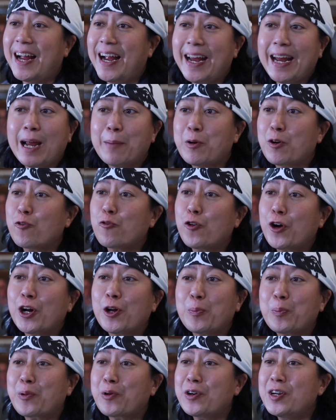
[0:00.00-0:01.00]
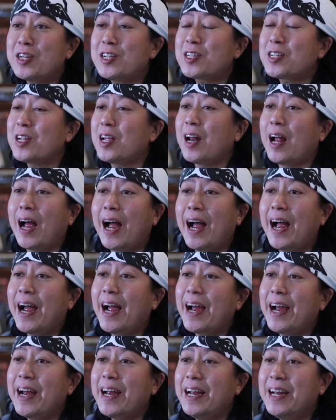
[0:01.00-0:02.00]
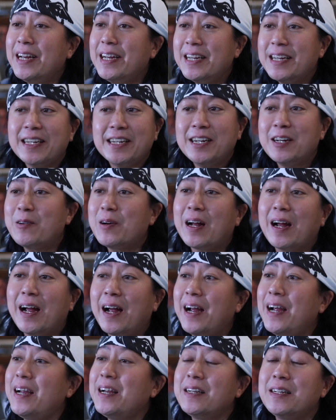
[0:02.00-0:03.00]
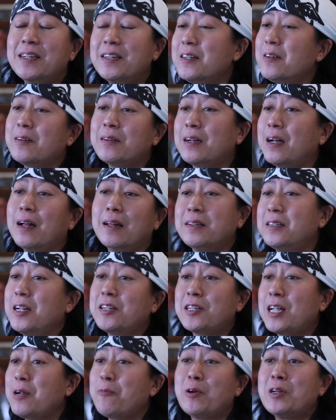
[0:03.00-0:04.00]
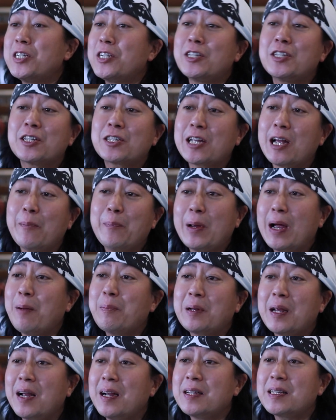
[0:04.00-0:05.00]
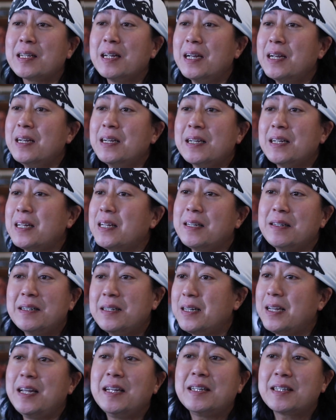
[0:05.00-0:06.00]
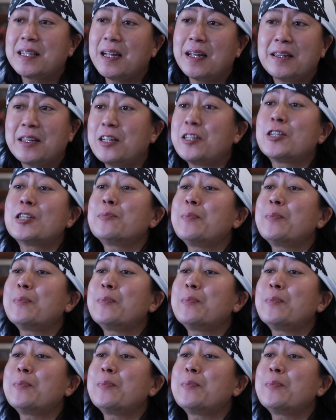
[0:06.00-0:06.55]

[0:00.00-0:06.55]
I am a royal priesthood. I, you know what, I, you know, just like when Jesus got baptized, he said, this